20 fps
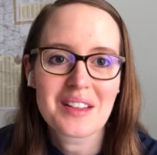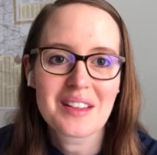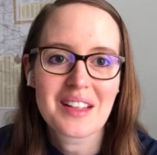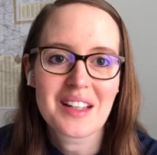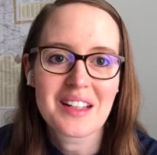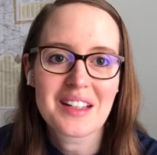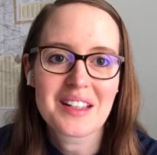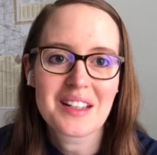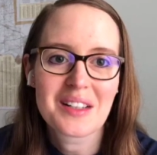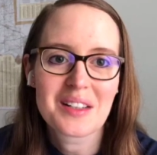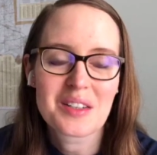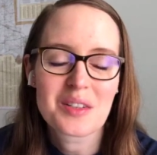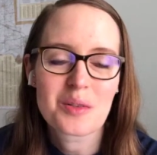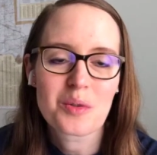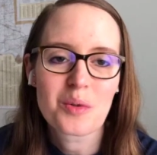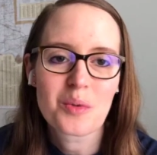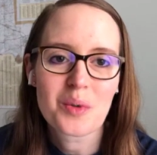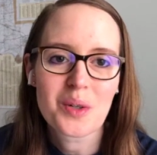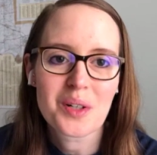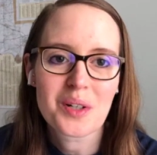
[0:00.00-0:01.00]
did
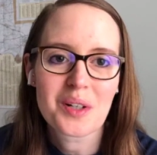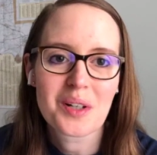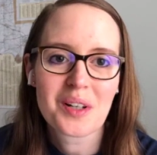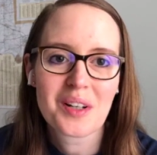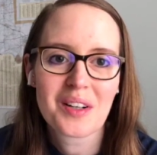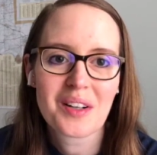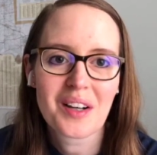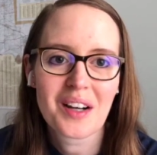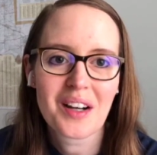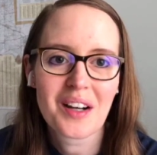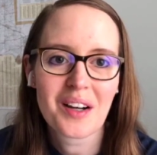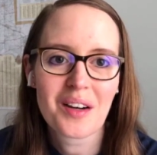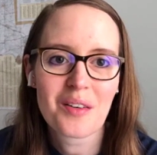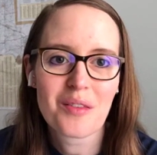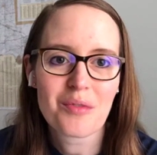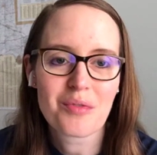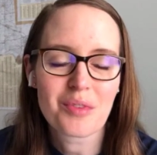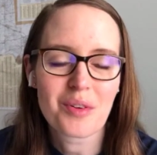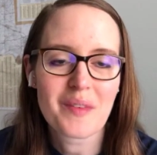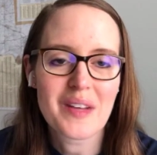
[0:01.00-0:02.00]
schoolwork
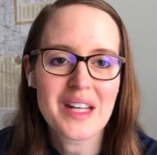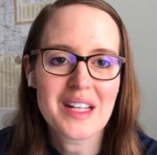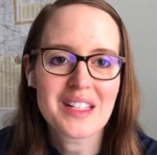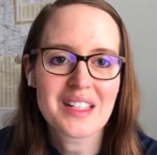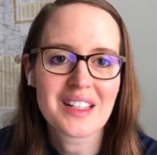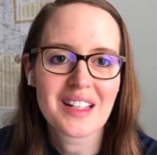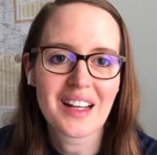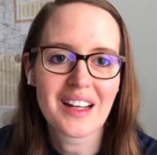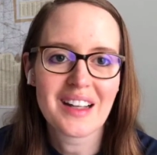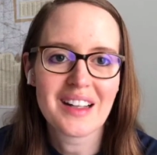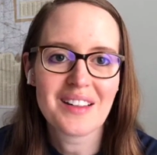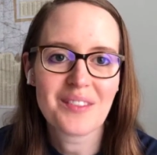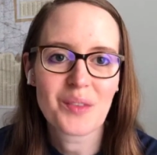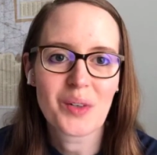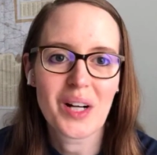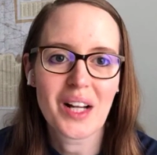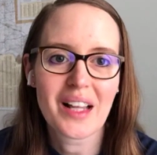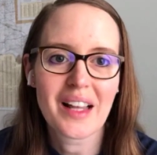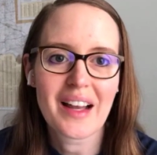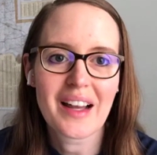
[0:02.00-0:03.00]
from 8 to 9
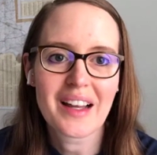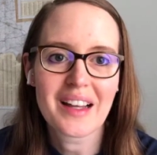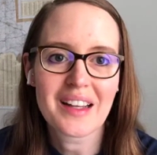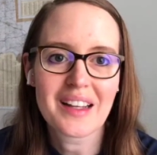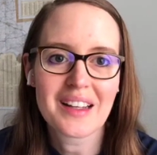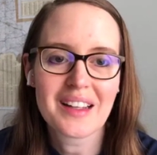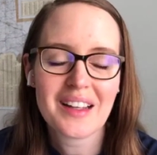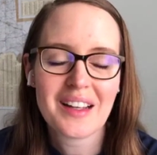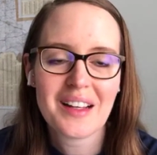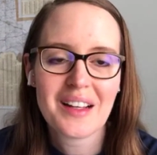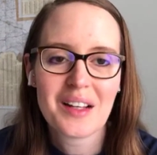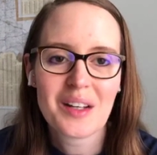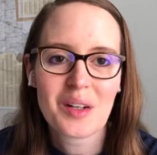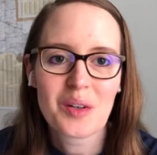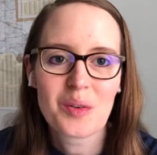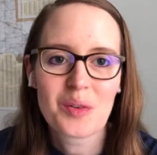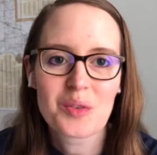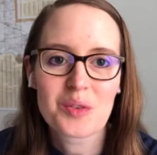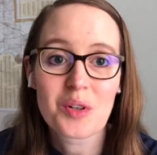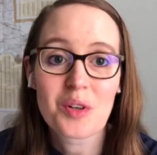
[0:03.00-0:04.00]
while I
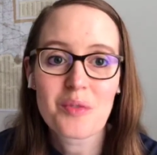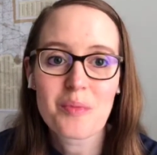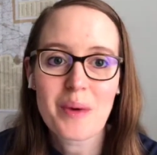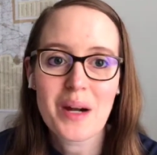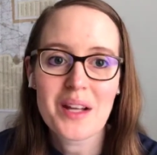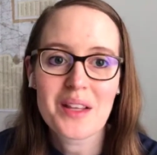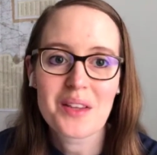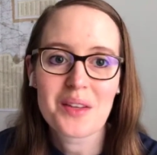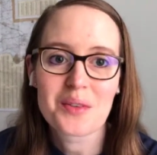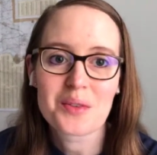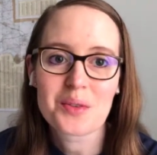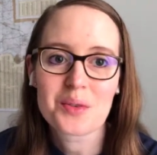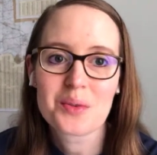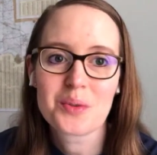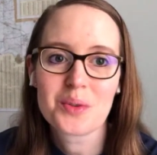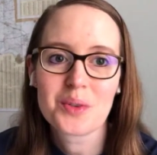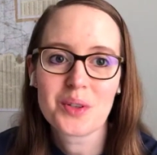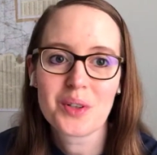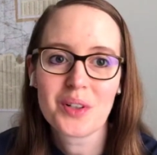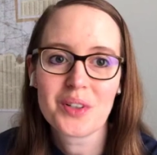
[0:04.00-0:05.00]
drove by their
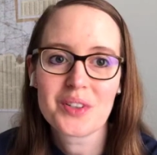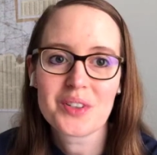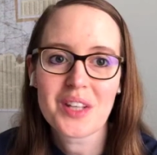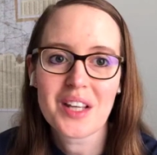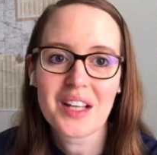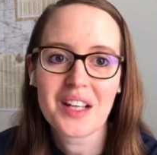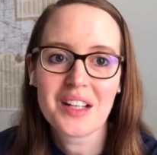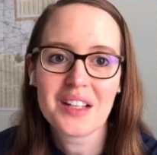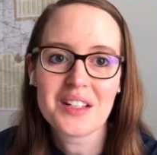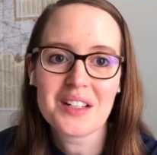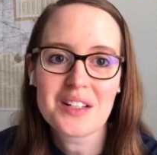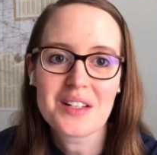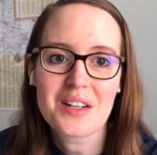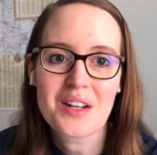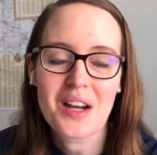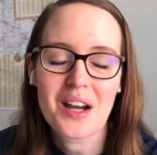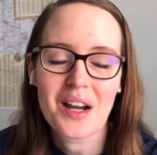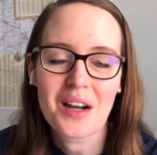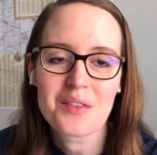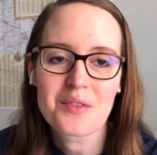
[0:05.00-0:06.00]
schools and
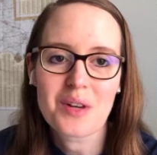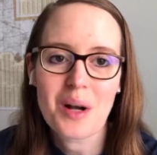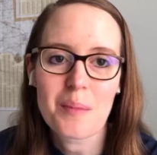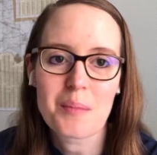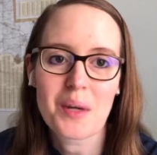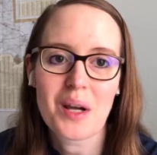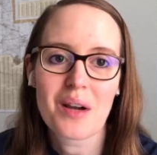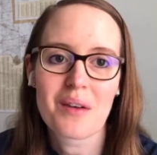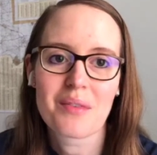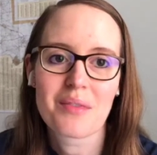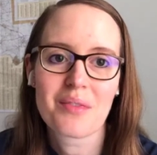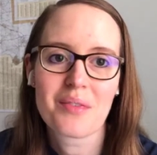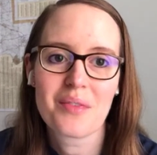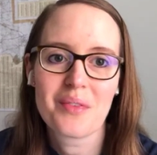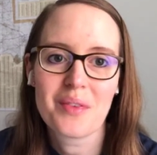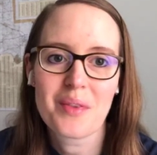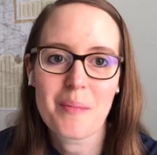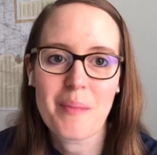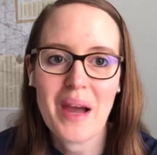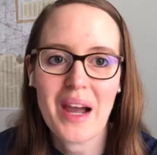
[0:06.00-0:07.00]
dropped off
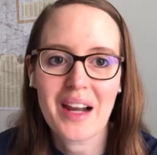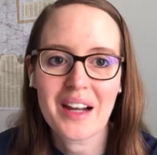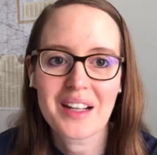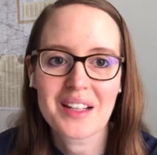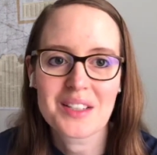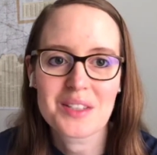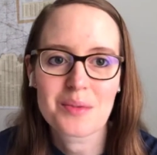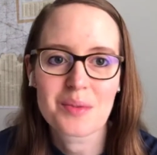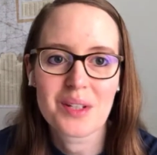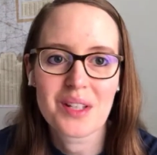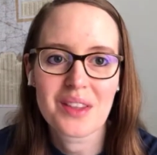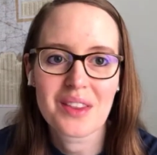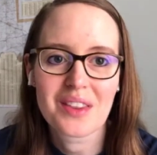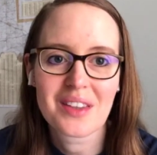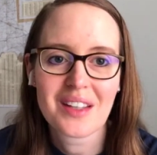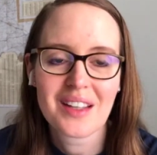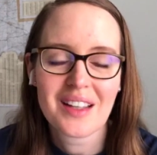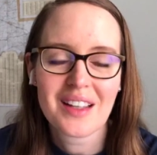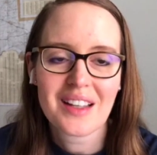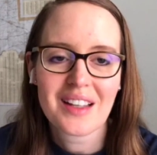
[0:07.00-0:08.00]
the packets with
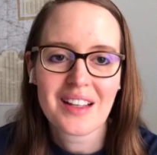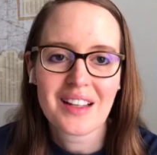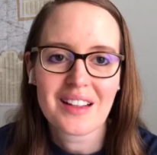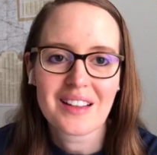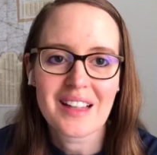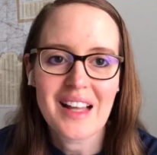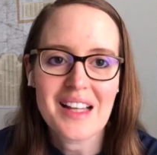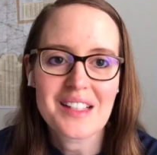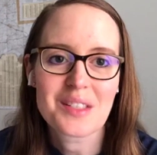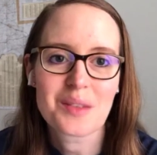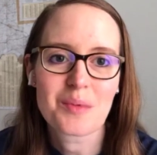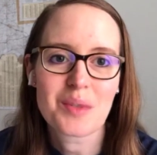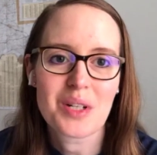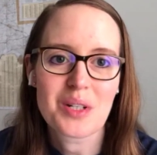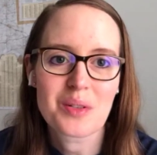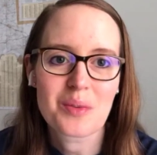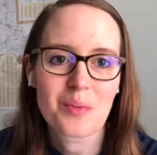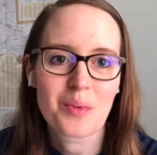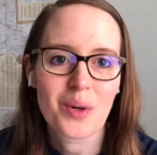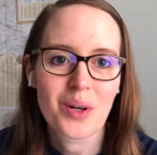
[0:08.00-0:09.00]
last
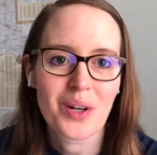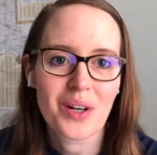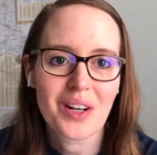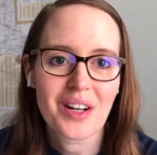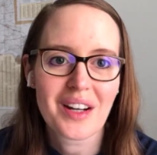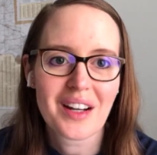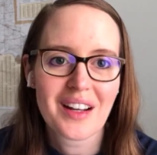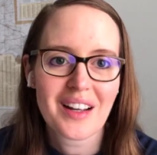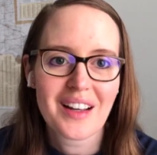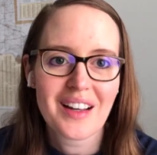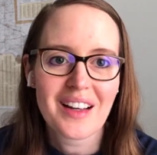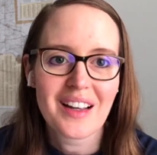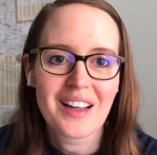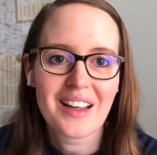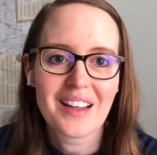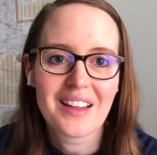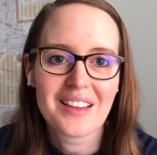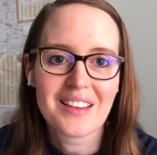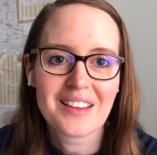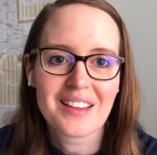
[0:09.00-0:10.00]
week's work.
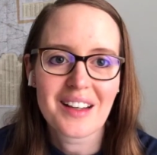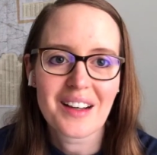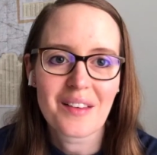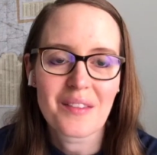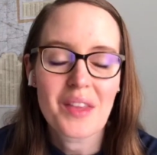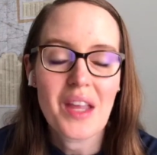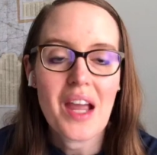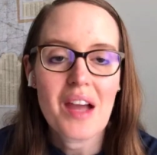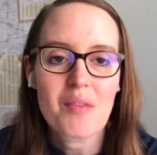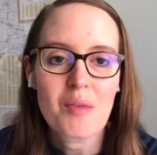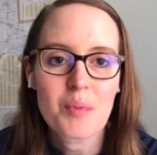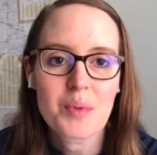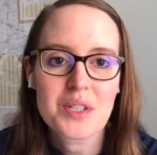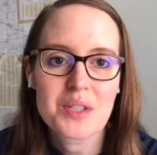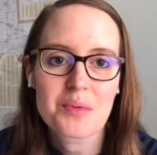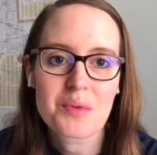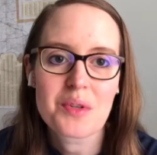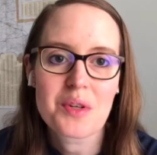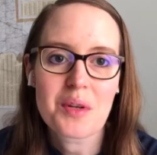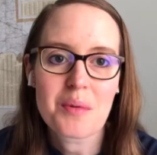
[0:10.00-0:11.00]
And they have a place
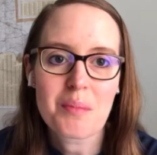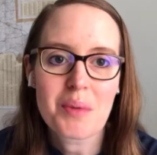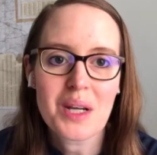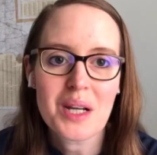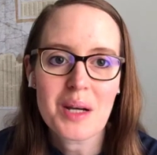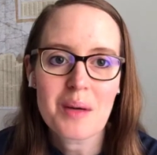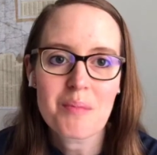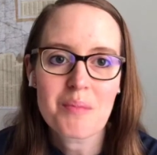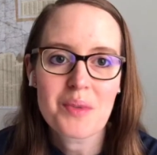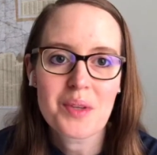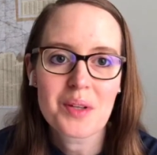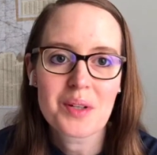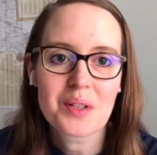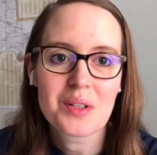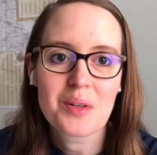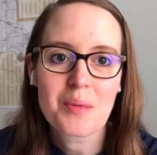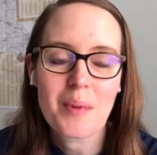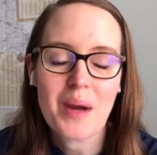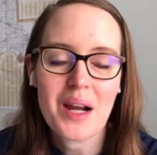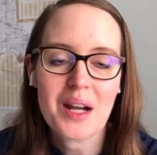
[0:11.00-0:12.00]
where you can pick up the
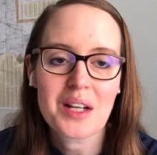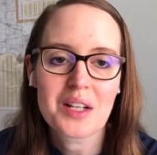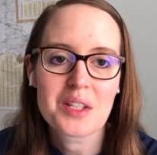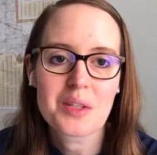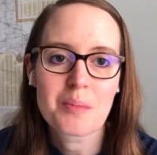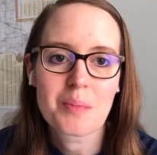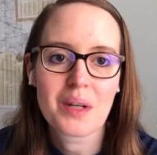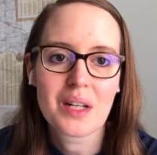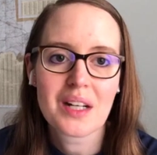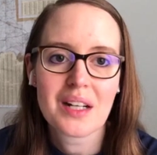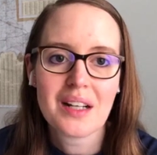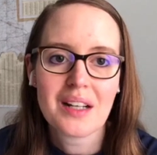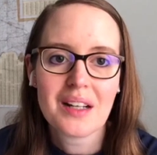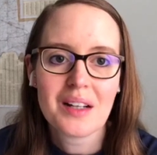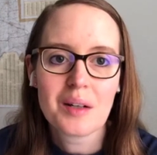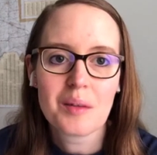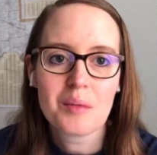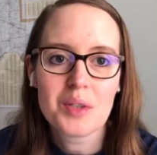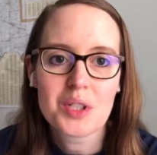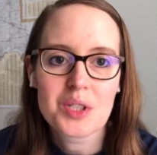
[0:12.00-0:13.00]
new packets, but
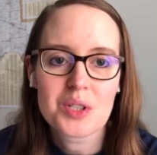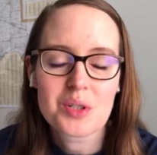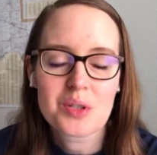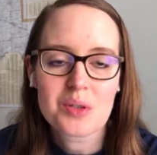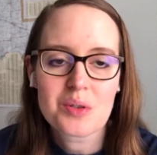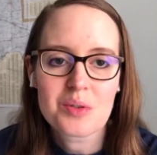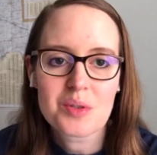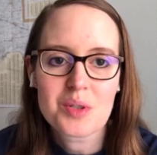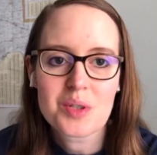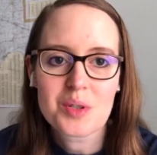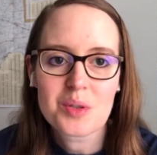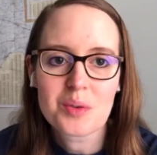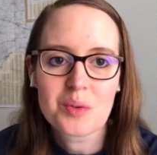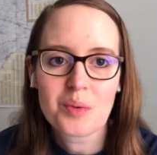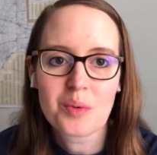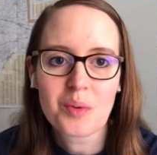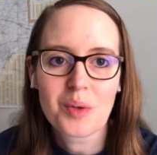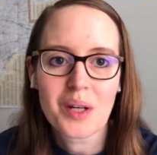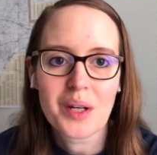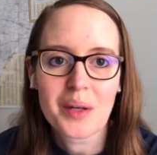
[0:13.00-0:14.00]
we just choose
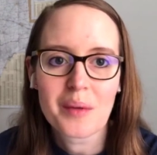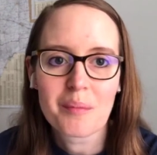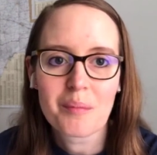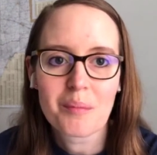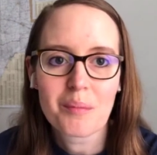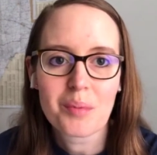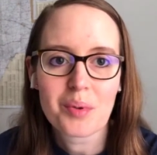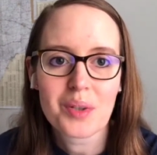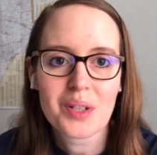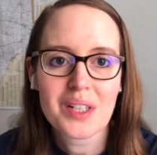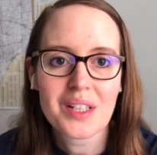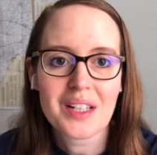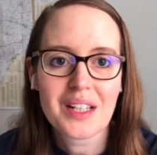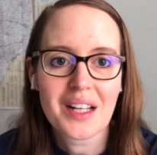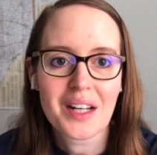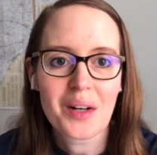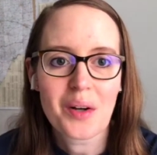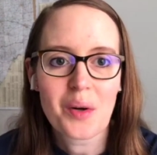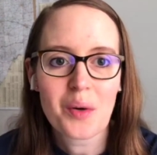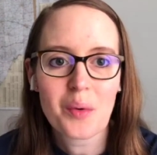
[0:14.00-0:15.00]
to print
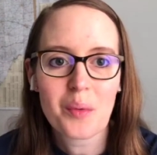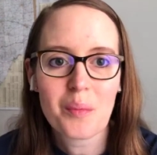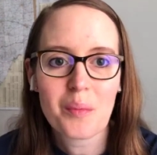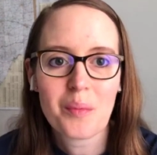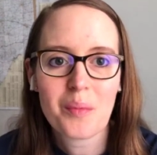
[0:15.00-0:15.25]
at home.